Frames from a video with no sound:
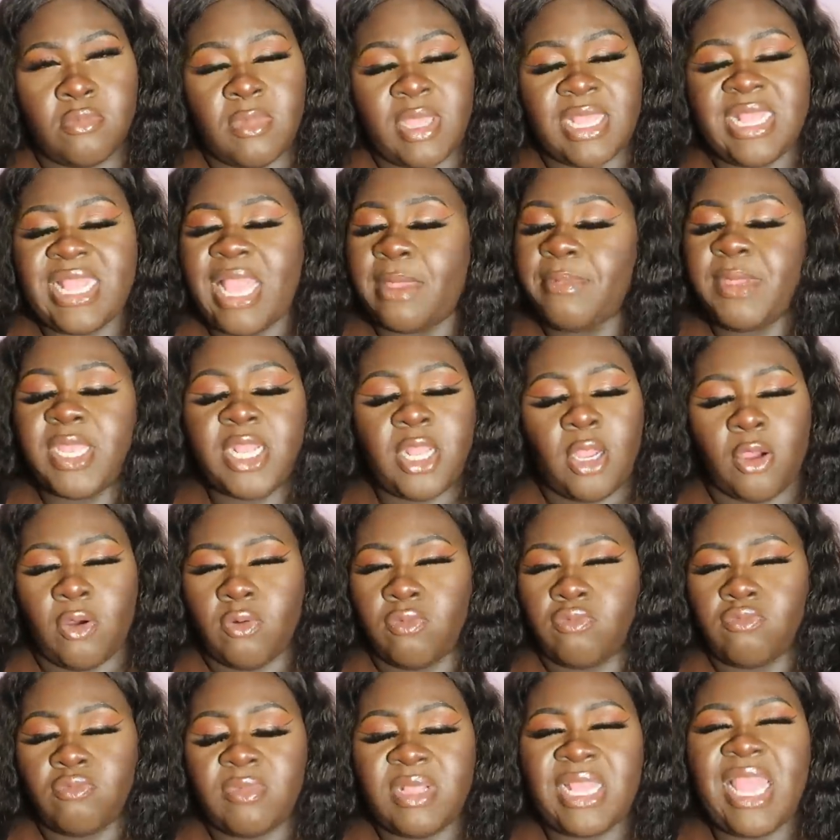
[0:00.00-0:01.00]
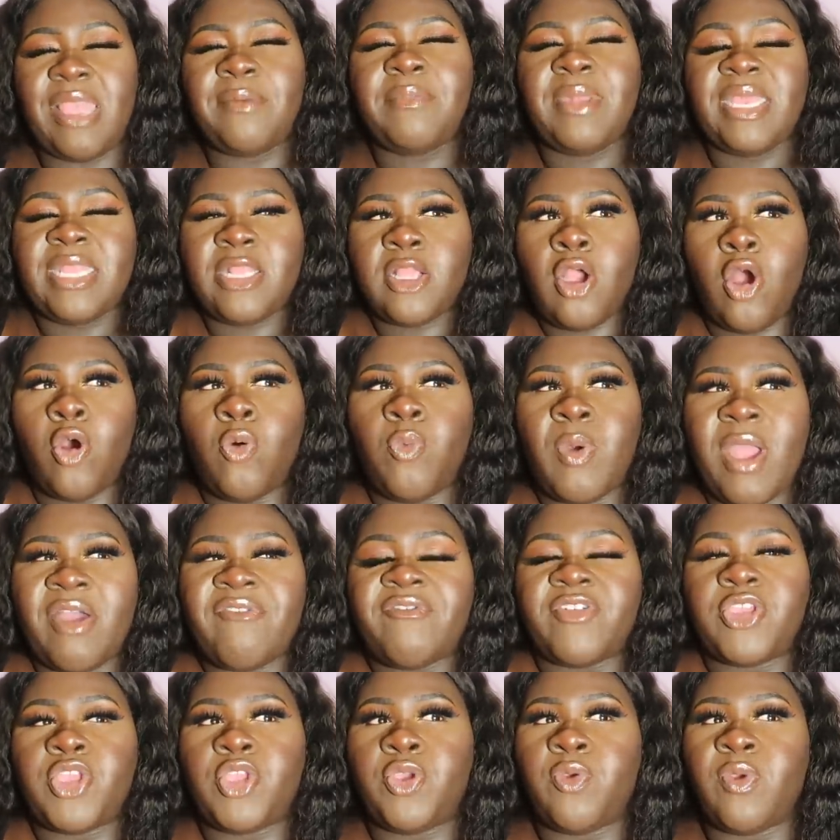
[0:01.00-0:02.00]
let me know let me know
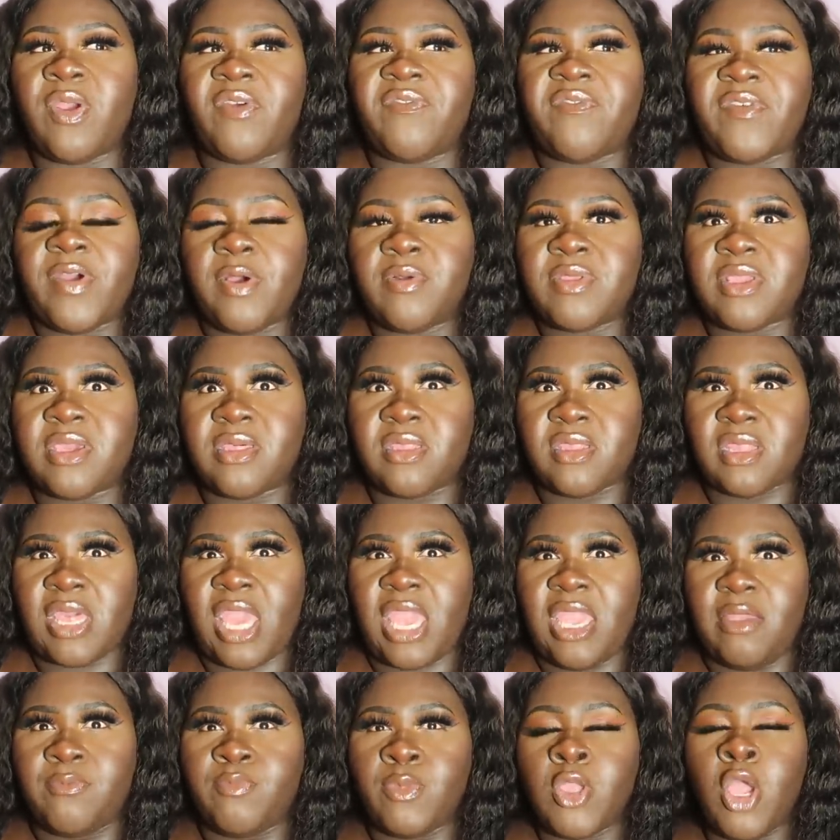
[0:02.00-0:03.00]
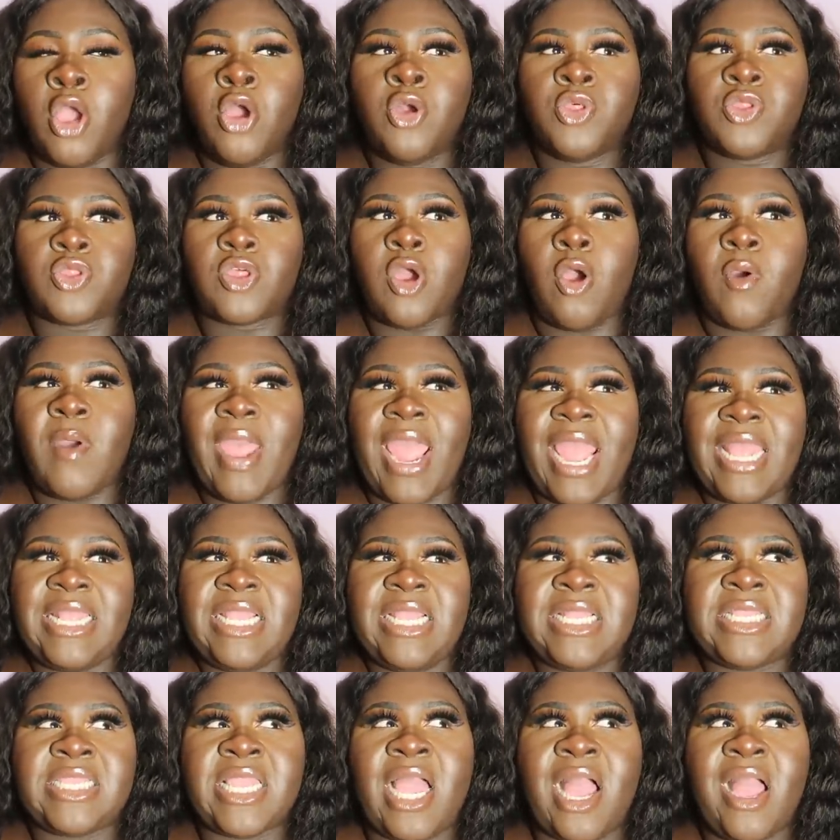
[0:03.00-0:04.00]
whether you have felt the same so
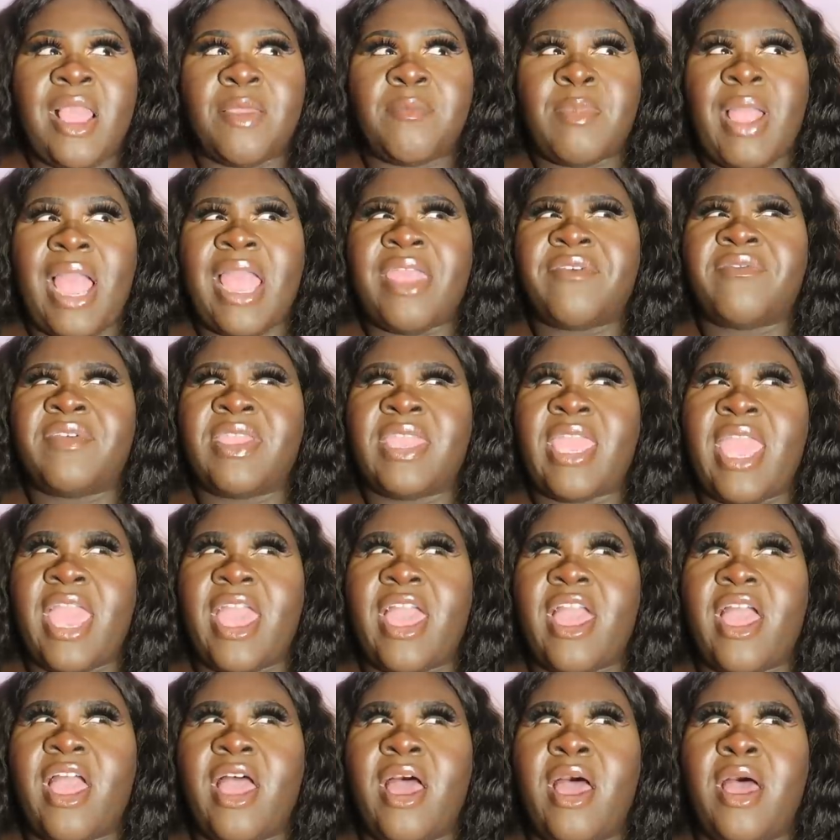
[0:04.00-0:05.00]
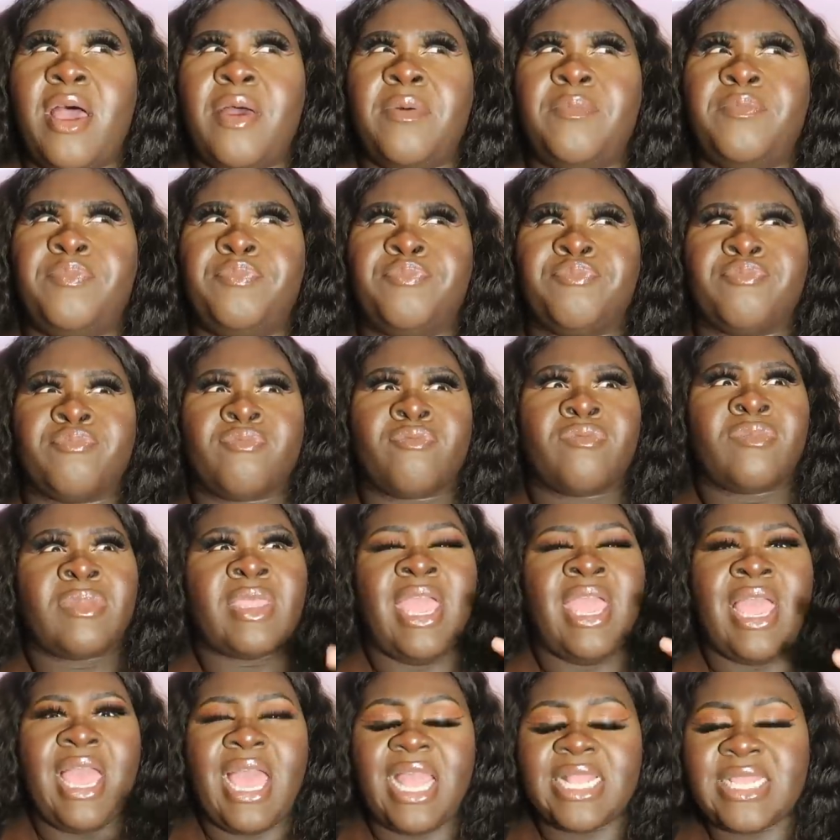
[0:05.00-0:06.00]
anytime i even get um
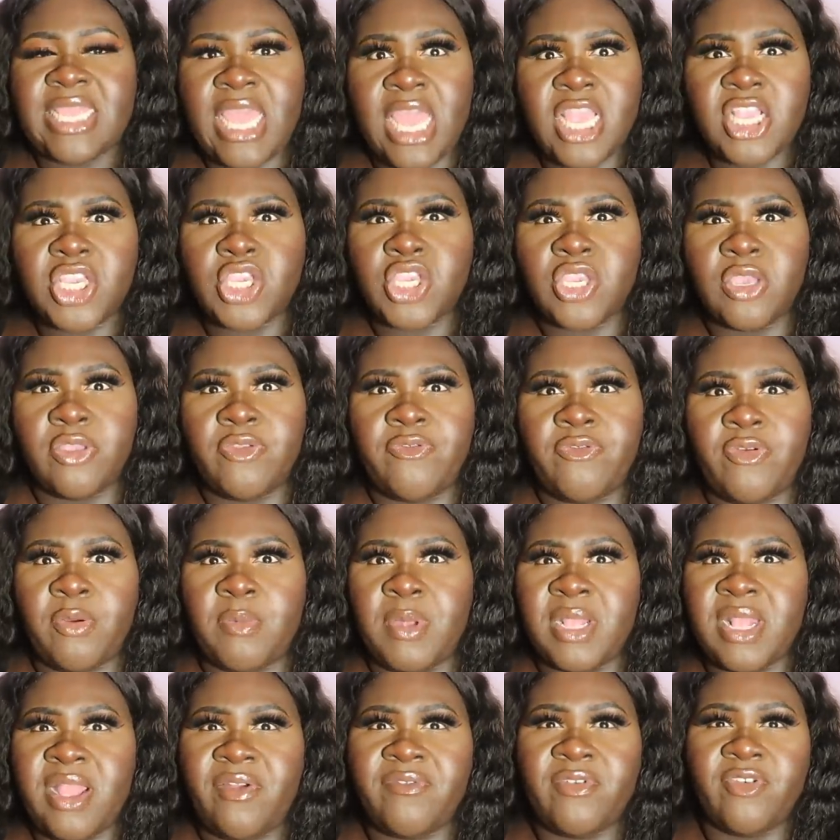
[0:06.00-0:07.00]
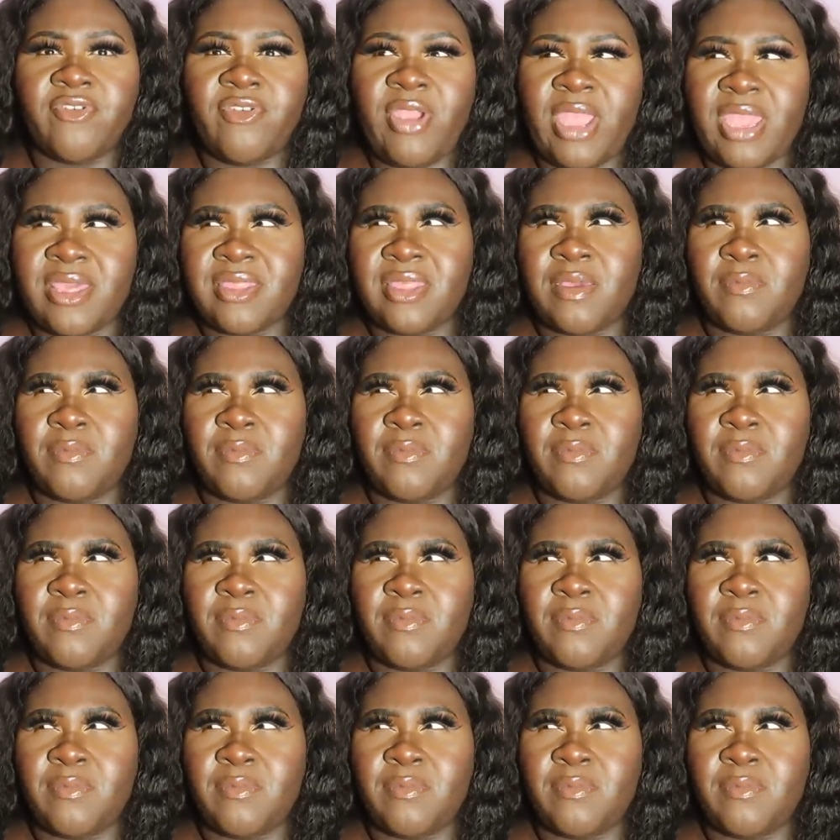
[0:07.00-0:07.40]
attention from another race.